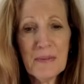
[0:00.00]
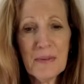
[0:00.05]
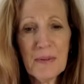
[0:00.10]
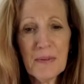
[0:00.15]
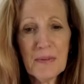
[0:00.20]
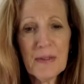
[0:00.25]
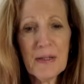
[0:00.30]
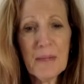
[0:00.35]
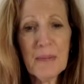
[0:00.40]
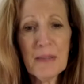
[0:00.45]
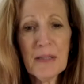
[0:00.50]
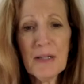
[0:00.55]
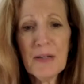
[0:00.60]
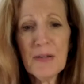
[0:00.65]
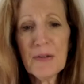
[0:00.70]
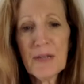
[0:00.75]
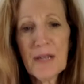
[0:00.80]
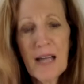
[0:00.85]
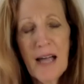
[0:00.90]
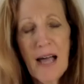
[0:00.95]
We were in a big
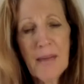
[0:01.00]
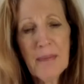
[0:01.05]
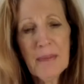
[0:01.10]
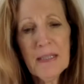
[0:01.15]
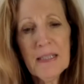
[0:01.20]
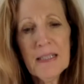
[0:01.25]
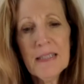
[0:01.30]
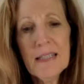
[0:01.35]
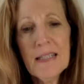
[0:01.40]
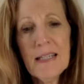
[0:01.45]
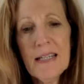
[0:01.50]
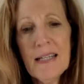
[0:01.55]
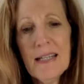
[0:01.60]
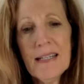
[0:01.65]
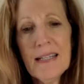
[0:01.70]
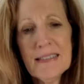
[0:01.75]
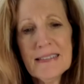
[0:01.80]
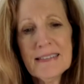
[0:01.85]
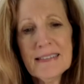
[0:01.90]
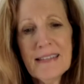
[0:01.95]
old cabin,
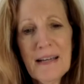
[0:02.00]
and